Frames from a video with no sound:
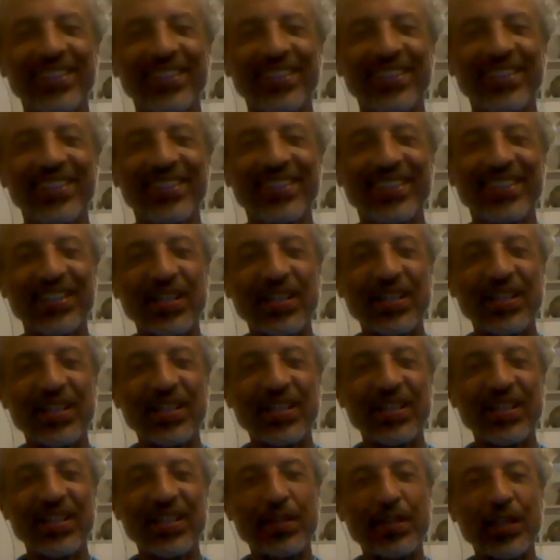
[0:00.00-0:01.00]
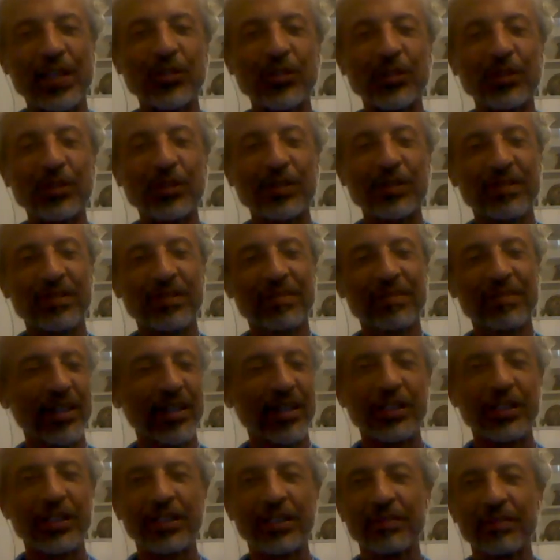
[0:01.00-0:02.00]
you. Kerri and
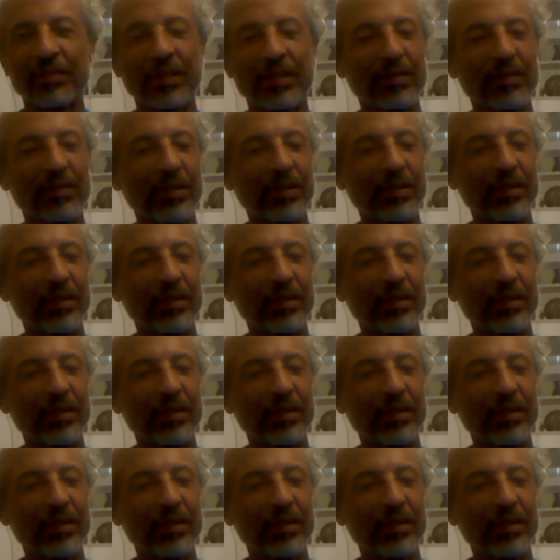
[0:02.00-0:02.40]
Ella.